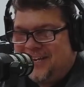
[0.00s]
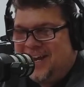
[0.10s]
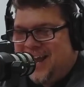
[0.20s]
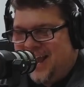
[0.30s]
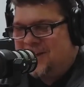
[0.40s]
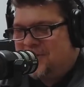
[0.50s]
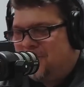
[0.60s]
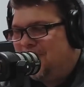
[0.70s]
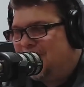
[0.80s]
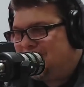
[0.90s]
And you
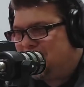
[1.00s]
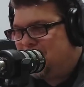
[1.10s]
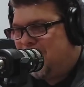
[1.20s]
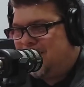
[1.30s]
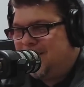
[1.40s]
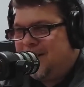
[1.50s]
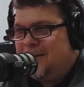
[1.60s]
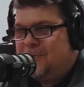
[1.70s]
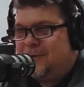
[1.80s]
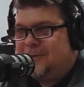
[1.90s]
know where else we went?
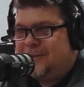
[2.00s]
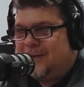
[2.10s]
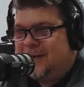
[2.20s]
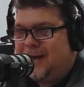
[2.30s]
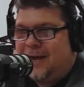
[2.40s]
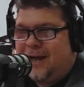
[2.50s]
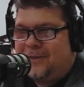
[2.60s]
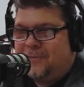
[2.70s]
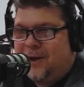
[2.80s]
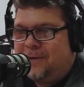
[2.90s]
Was
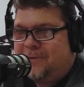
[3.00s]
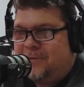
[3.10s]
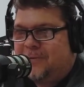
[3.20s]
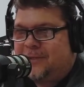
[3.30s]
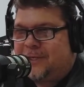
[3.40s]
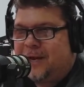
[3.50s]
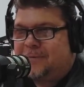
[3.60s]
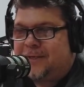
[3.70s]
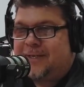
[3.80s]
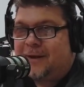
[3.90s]
on the way up there, we
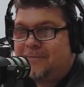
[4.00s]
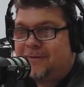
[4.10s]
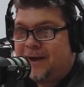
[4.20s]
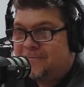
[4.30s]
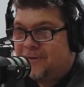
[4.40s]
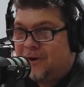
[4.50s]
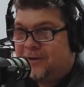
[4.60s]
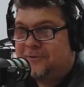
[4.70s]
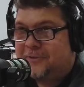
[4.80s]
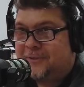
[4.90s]
stopped at Delphi
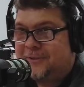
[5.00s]
Falls.